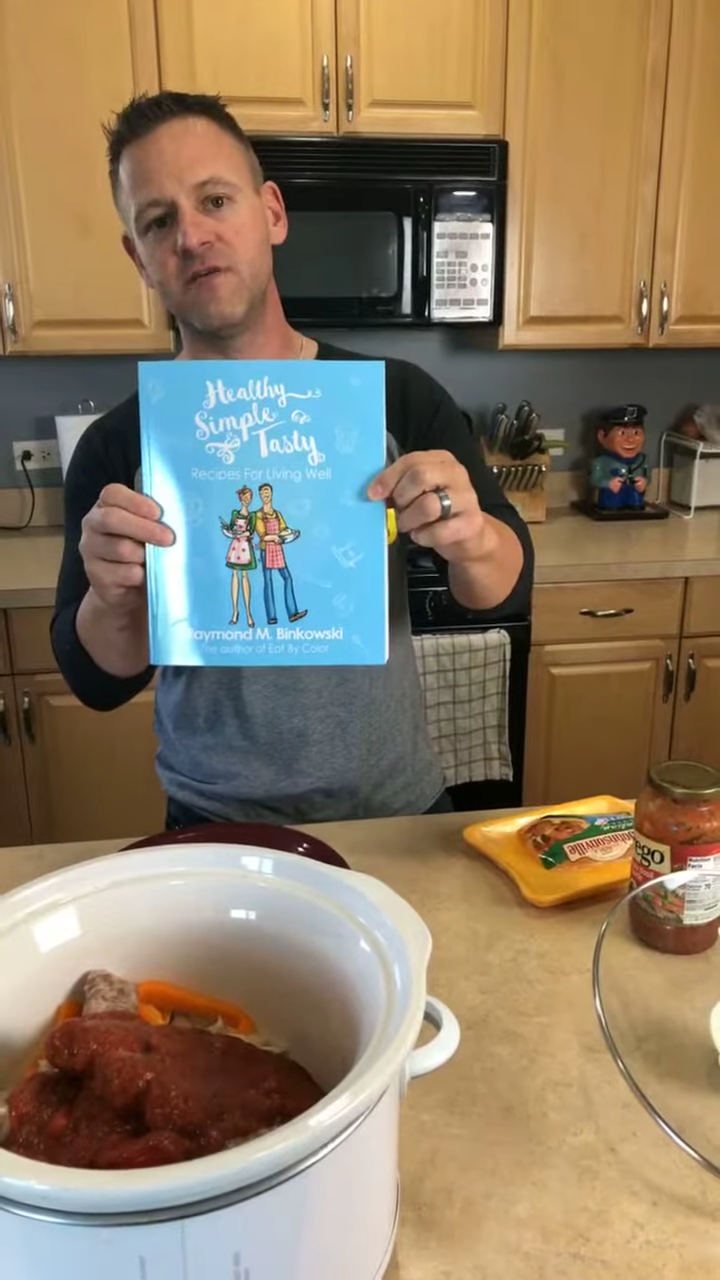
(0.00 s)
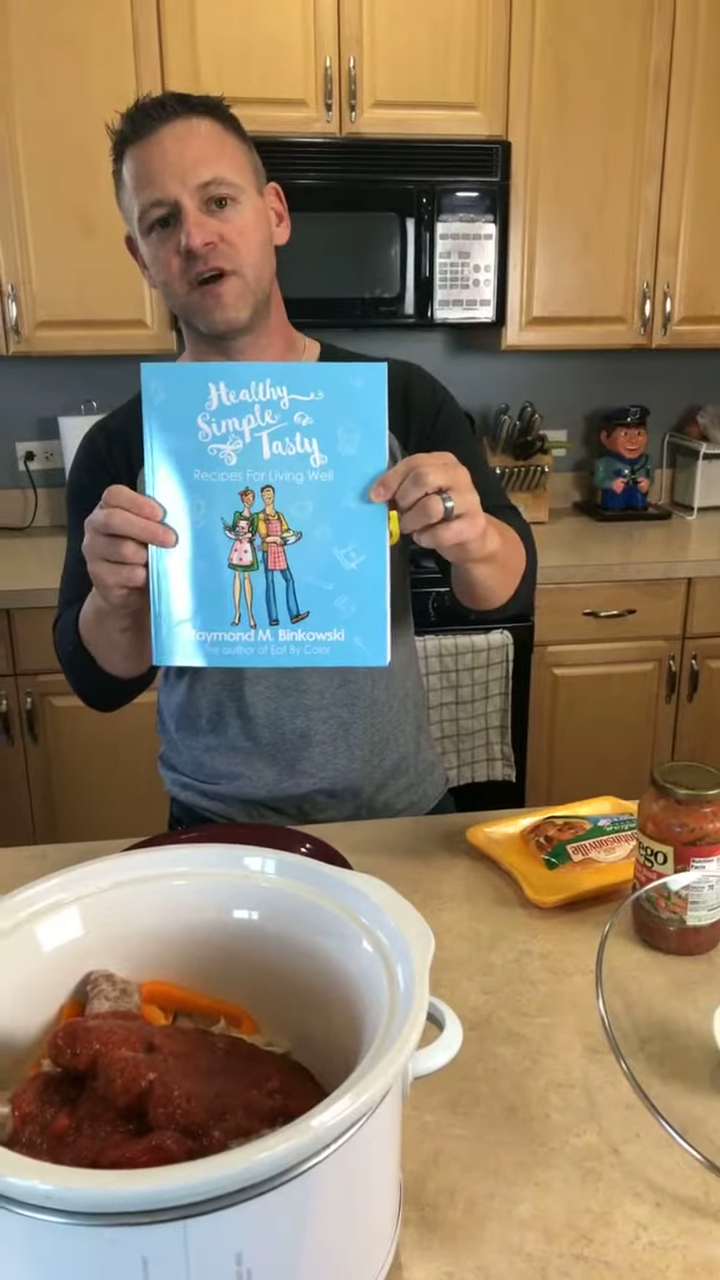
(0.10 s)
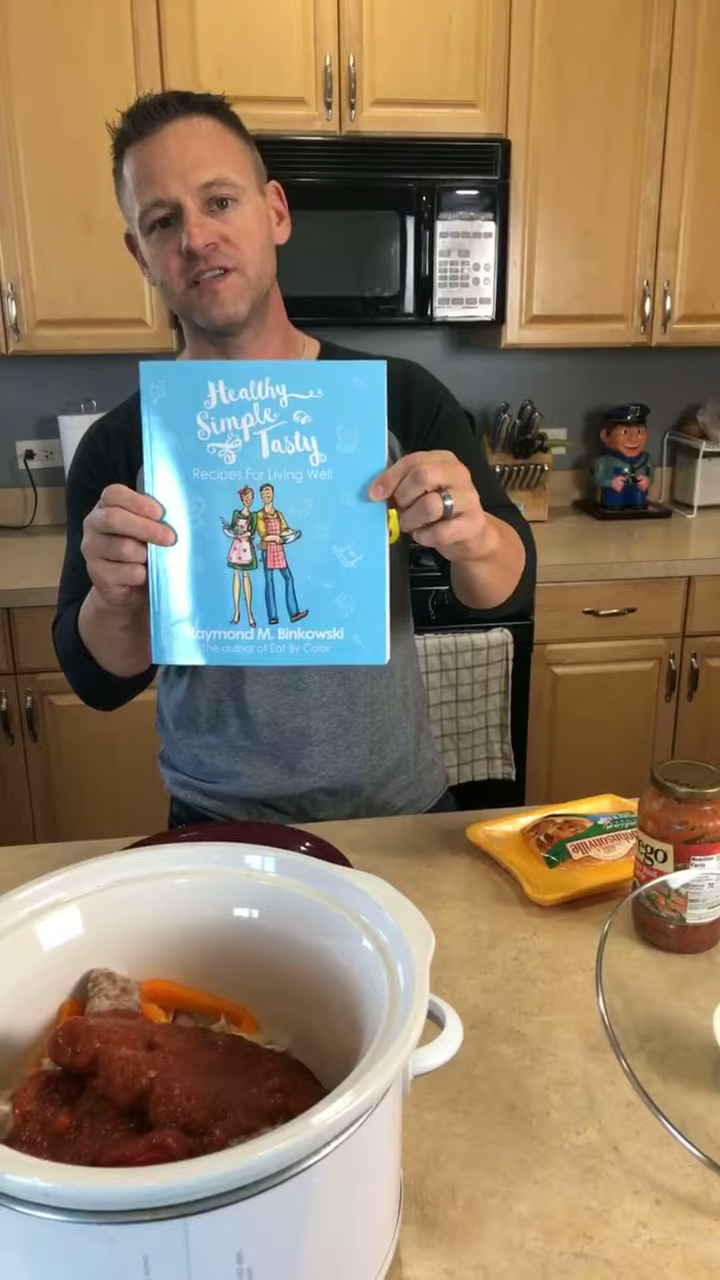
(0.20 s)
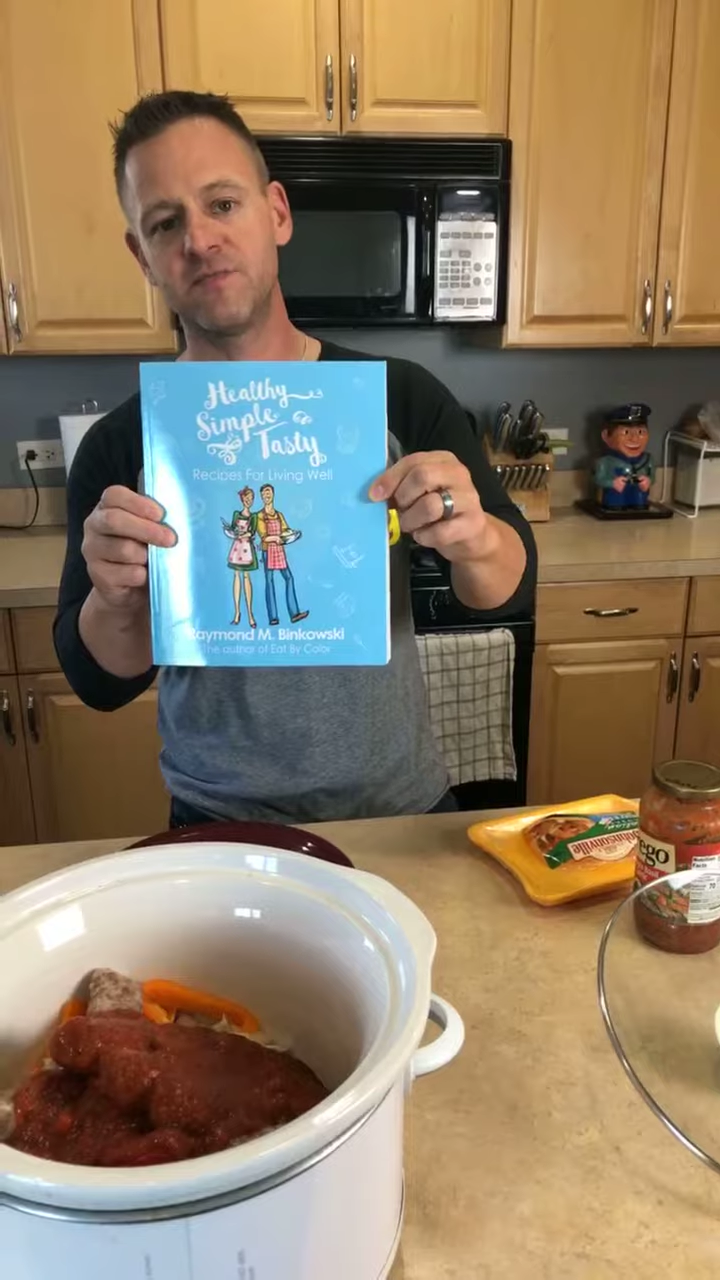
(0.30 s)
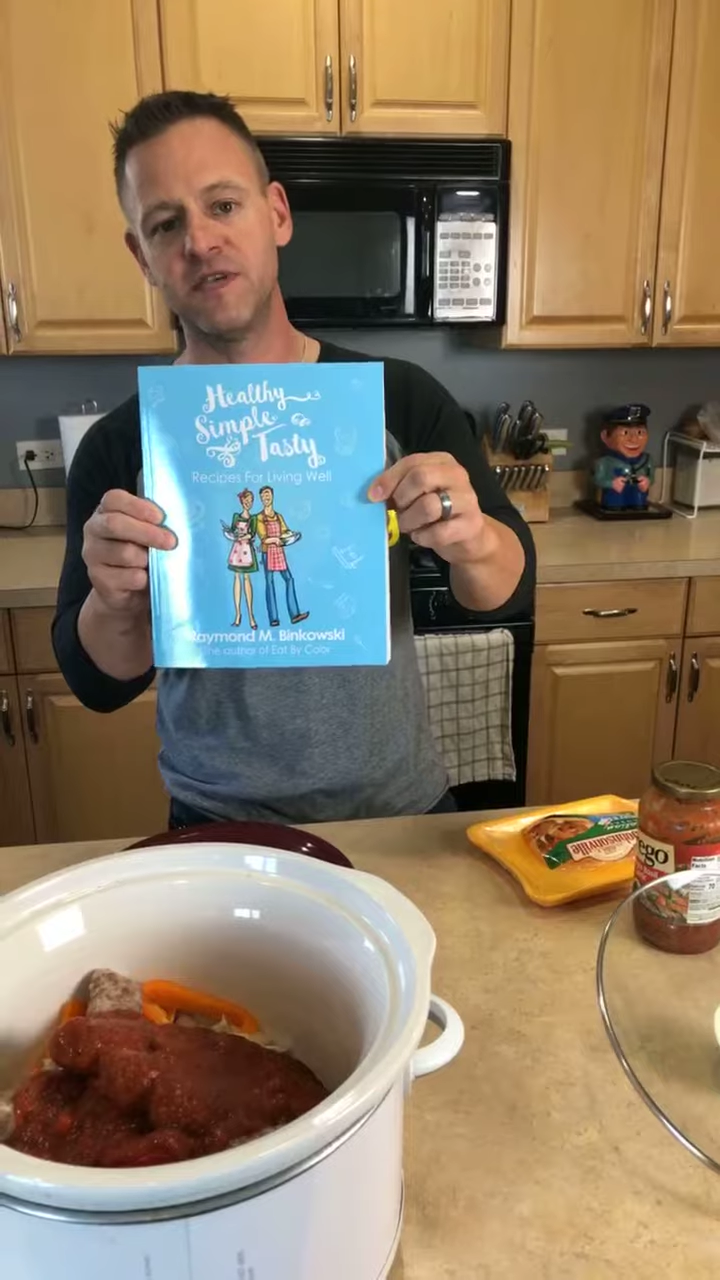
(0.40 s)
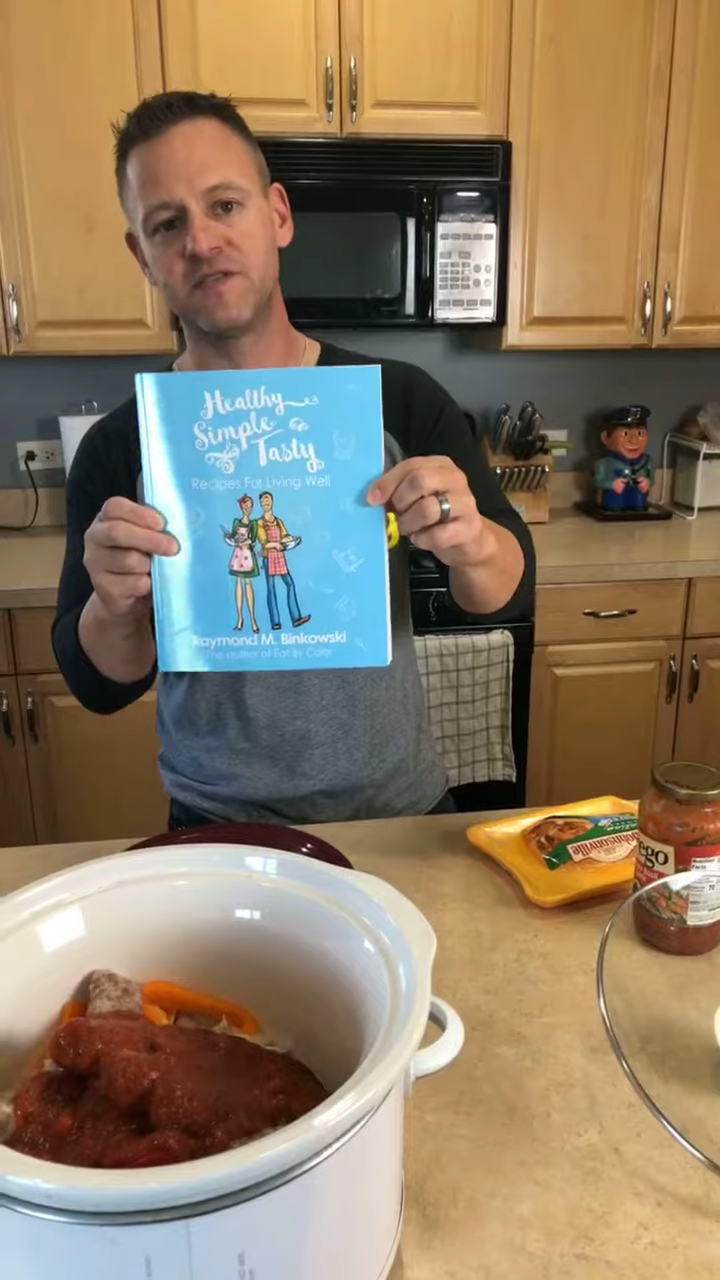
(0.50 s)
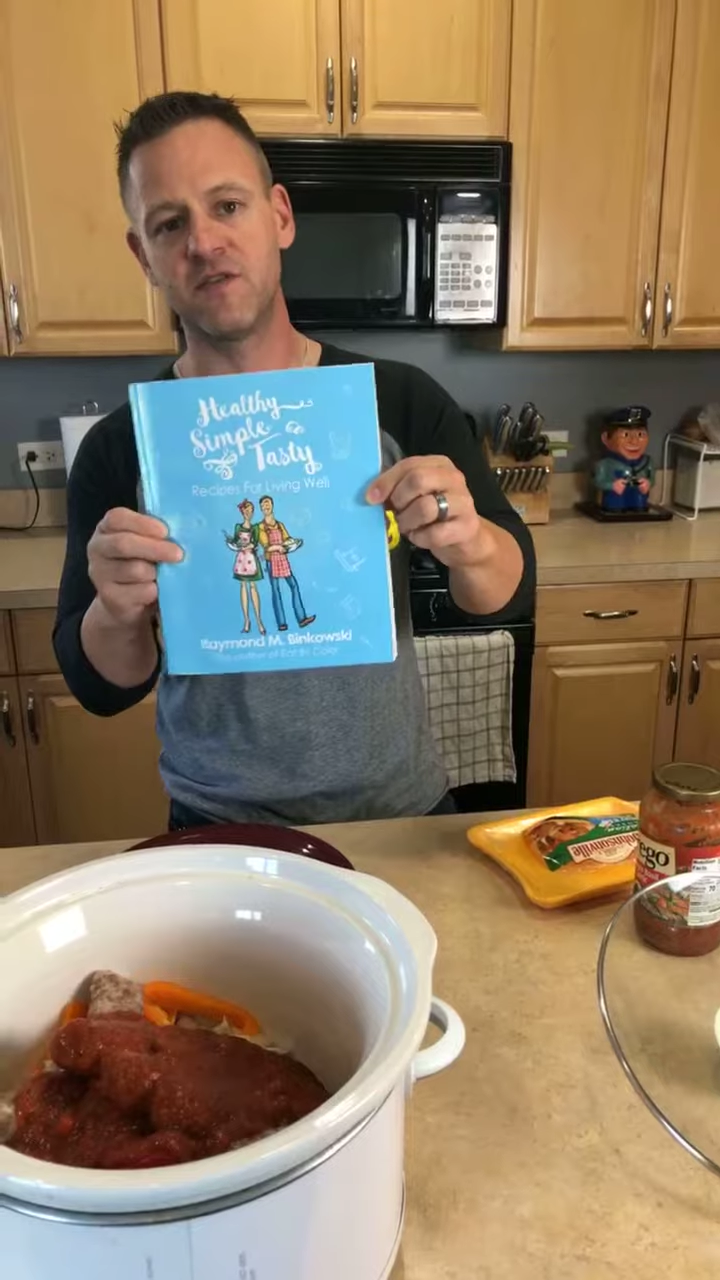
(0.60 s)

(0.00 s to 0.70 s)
recipes